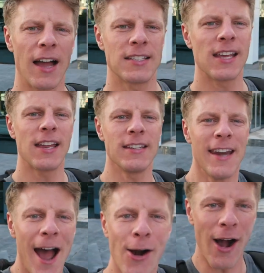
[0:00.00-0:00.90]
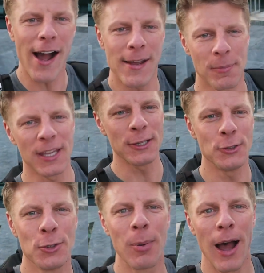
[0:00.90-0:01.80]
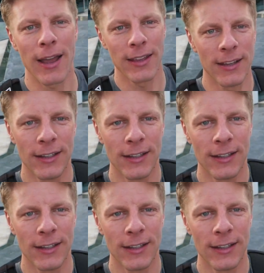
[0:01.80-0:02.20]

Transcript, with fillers: I said now I'm in Dubai.